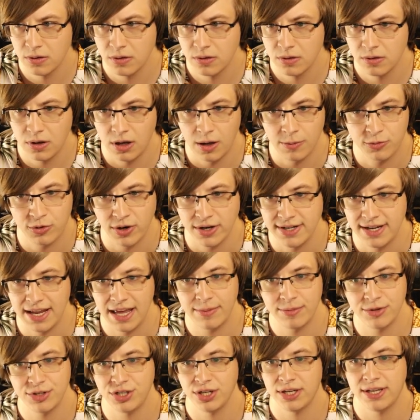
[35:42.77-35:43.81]
Upgrade
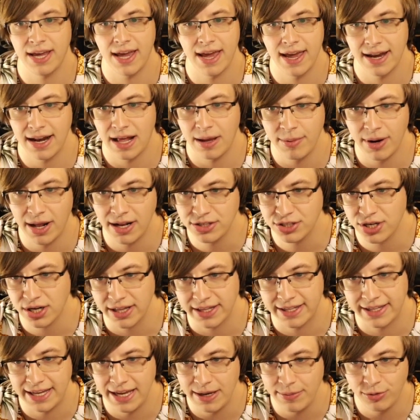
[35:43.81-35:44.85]
damage again. I mean, I just gotta
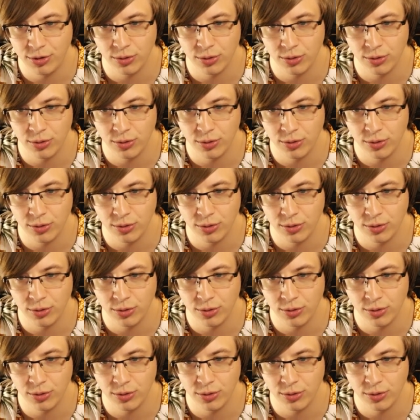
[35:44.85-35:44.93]
keep